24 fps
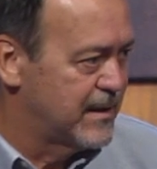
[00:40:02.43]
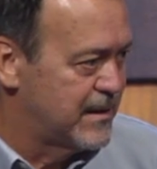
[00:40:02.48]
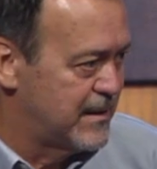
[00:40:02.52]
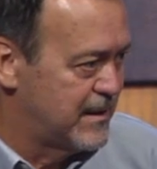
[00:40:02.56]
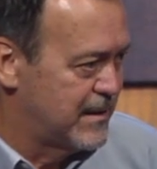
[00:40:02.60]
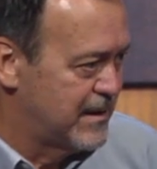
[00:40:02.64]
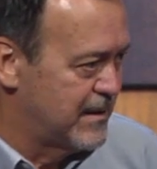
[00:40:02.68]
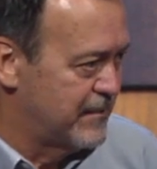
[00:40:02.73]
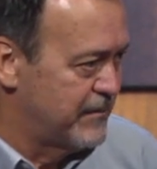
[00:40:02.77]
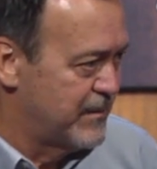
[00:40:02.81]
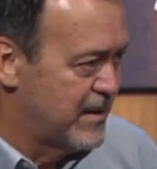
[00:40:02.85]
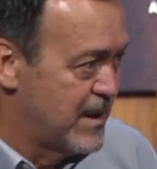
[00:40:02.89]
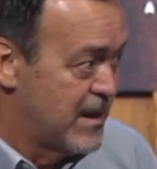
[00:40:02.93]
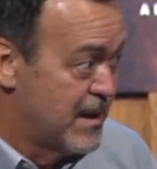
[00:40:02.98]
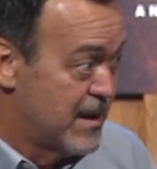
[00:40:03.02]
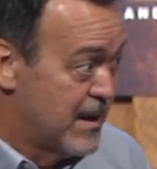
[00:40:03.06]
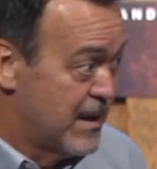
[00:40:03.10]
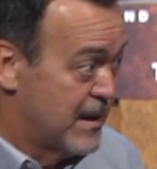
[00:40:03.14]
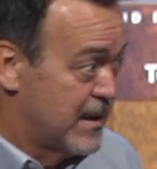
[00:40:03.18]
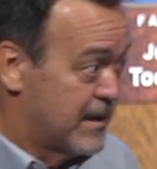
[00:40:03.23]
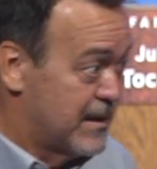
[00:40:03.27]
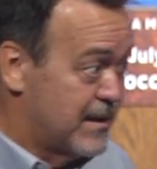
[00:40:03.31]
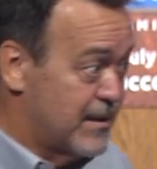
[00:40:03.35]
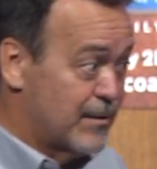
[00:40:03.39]
in him,
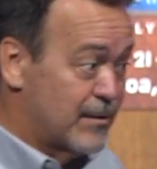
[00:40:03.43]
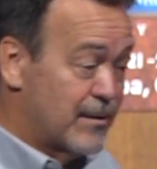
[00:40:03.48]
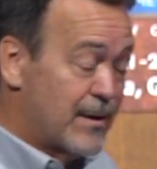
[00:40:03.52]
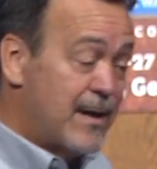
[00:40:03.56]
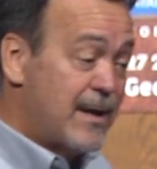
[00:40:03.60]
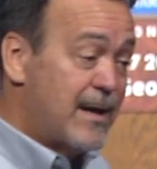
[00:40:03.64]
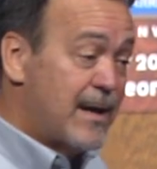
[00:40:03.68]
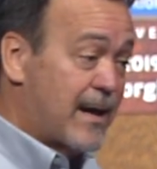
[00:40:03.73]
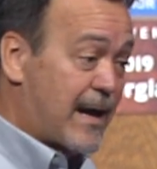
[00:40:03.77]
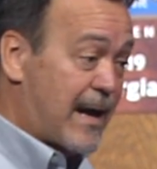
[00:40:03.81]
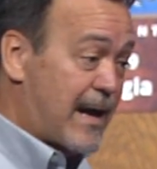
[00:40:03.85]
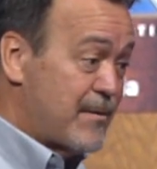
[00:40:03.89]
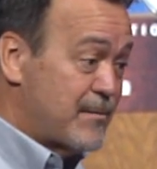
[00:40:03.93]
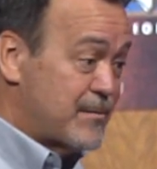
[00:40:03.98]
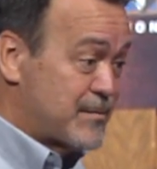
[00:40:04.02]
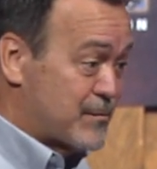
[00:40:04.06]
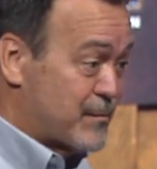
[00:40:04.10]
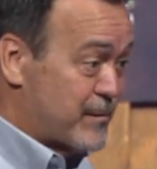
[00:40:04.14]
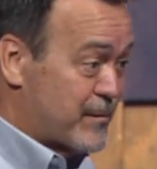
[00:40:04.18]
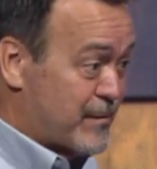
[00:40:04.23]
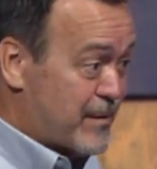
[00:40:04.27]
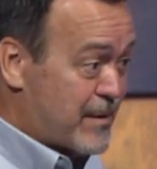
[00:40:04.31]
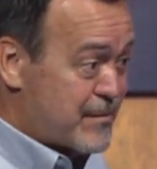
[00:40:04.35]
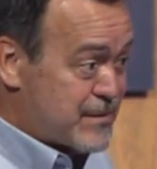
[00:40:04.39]
I
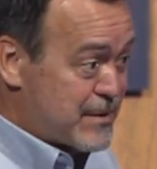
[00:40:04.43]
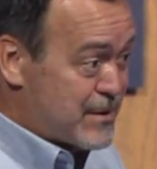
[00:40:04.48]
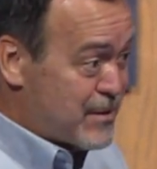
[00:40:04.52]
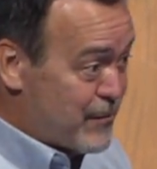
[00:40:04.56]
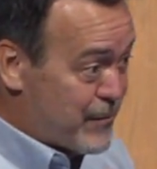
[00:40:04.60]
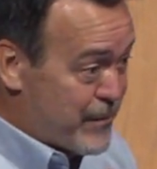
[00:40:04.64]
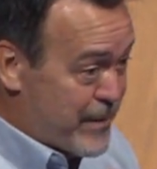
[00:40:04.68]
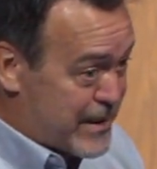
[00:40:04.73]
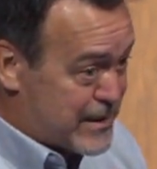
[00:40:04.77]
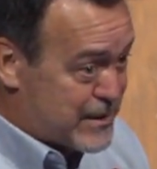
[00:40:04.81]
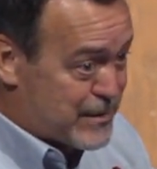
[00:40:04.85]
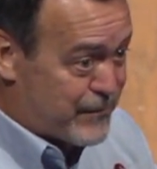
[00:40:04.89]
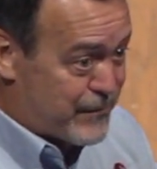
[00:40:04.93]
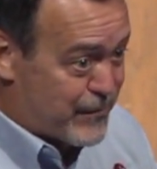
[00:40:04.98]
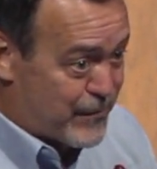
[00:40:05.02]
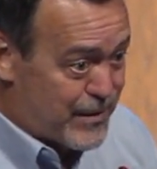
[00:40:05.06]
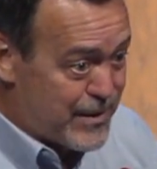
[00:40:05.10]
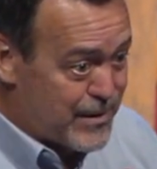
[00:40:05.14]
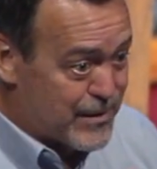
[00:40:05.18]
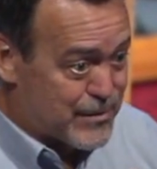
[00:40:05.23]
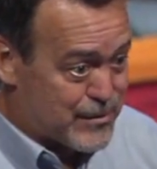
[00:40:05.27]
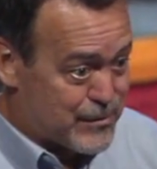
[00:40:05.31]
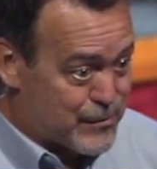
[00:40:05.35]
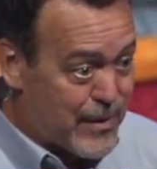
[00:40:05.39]
was a youth pastor for
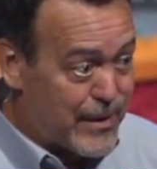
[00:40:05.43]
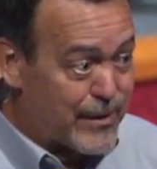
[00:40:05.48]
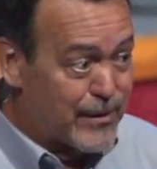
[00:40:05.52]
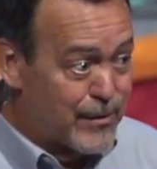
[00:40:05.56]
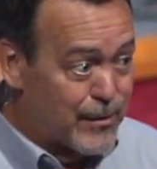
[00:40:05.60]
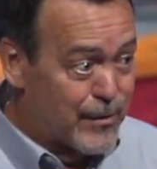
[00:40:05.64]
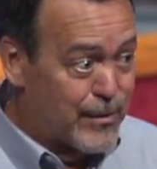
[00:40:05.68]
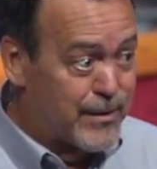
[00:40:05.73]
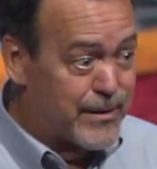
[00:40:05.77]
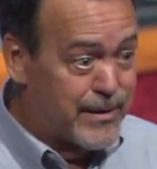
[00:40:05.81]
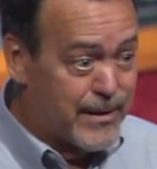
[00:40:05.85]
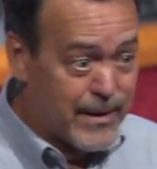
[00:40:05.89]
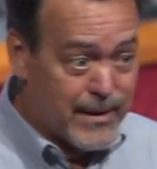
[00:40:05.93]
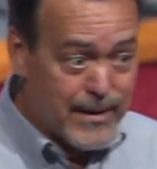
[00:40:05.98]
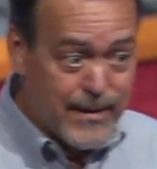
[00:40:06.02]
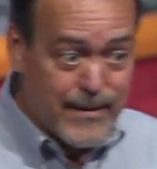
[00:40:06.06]
years, so I learned,